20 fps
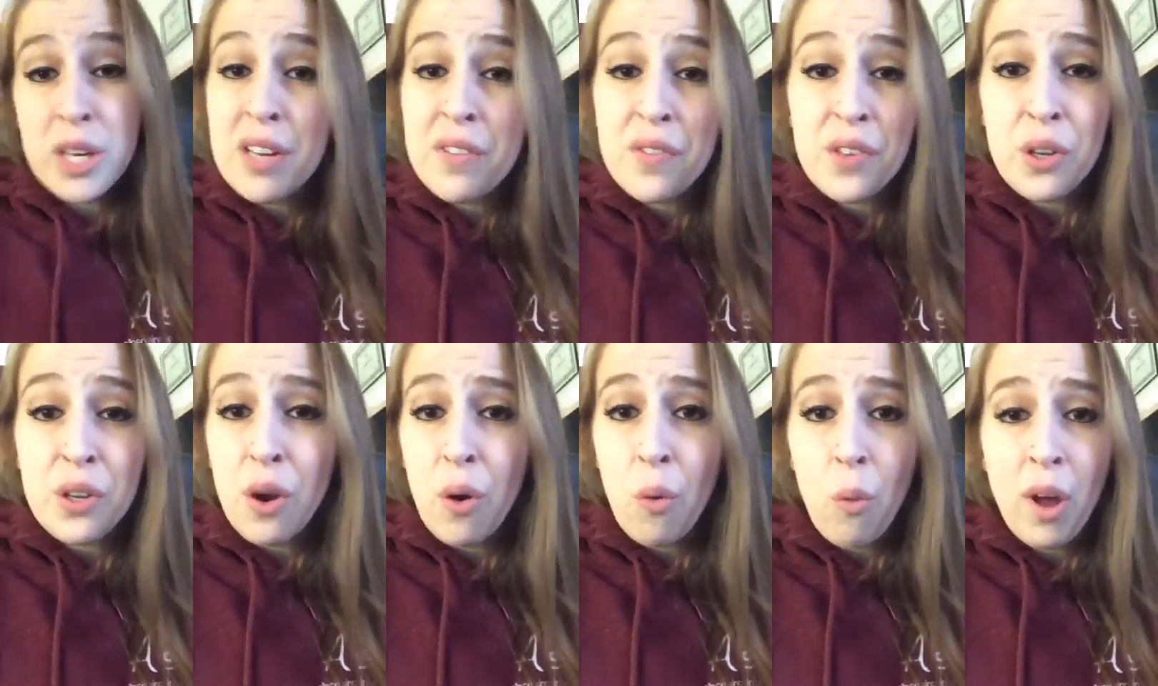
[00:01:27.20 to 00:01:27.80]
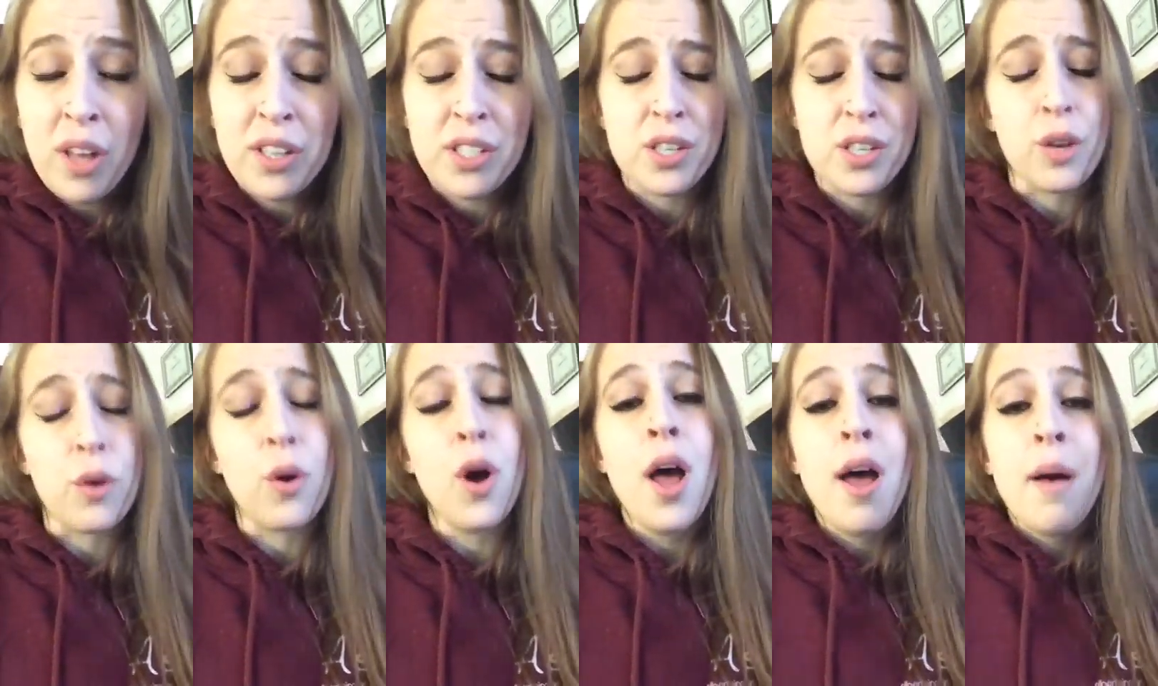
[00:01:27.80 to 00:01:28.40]
it if you don't want
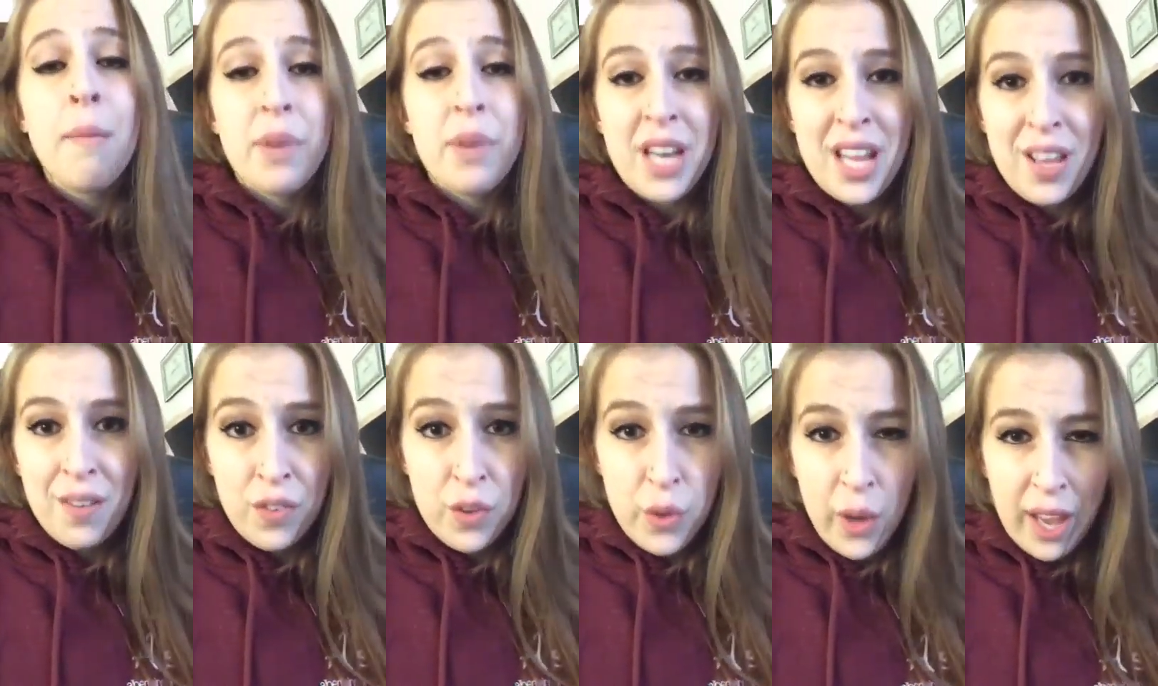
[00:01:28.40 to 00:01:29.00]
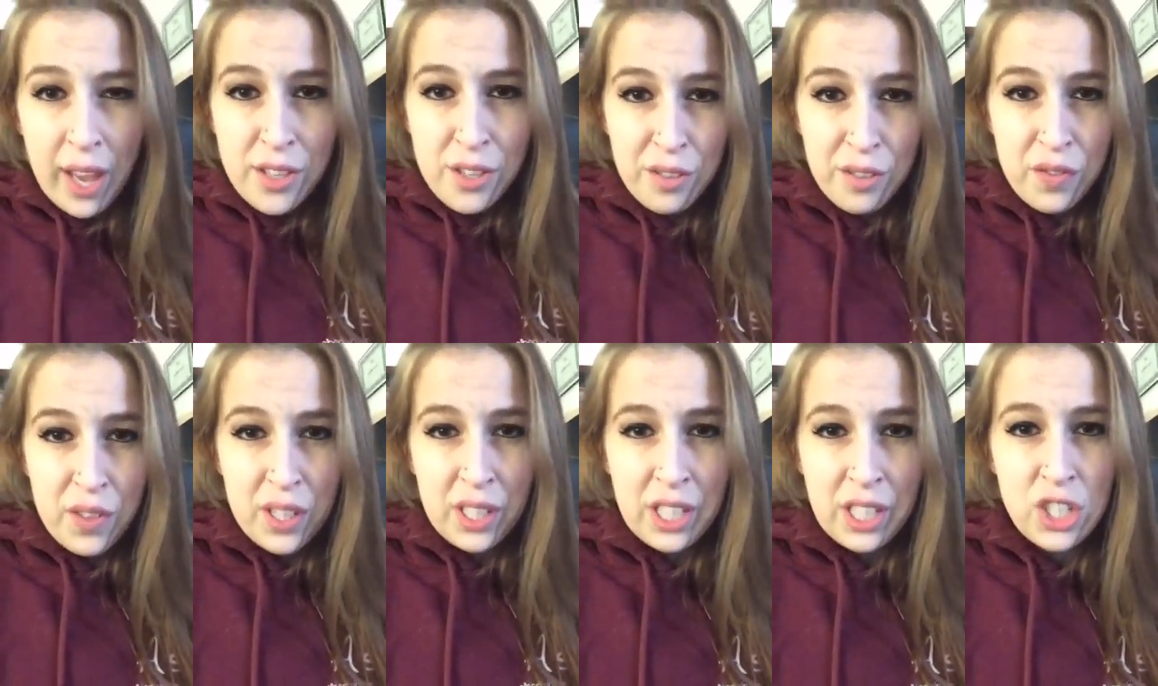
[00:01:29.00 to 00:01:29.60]
to, but if you guys are
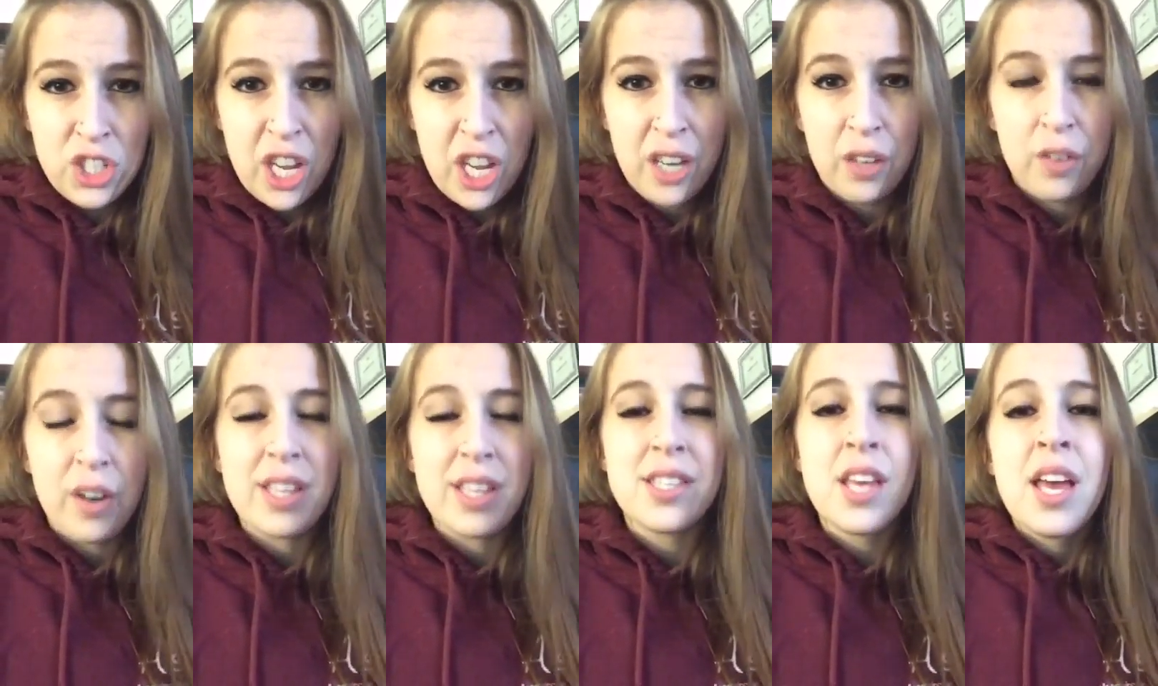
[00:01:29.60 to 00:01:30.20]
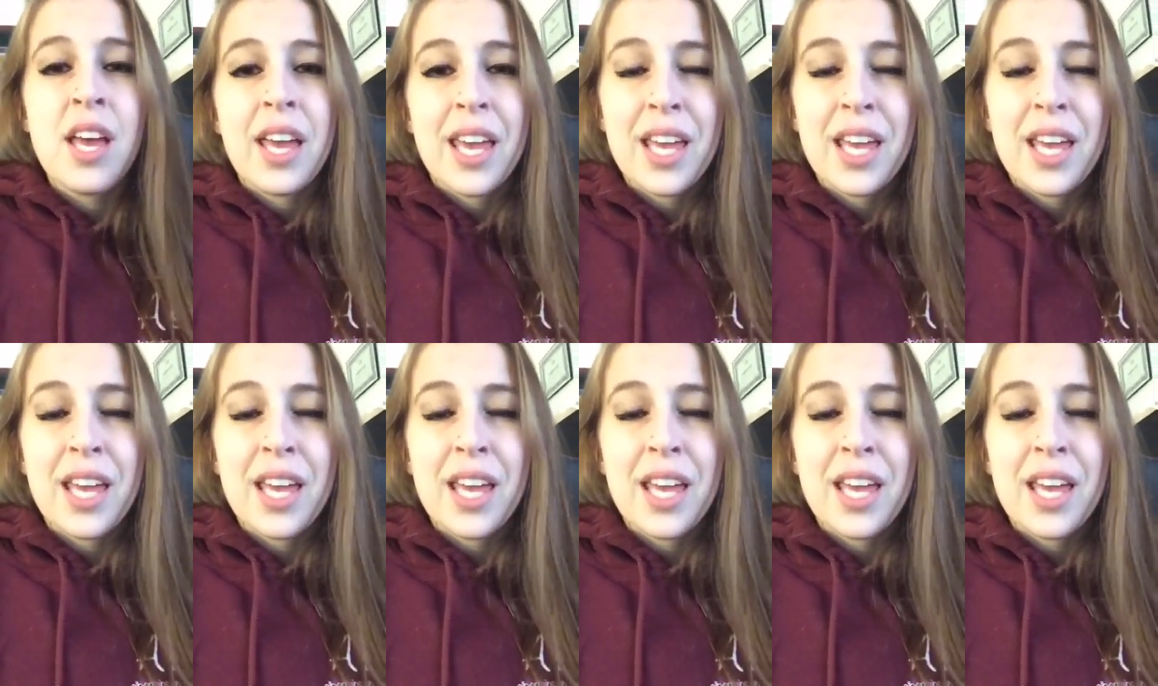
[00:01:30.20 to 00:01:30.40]
feeling generous,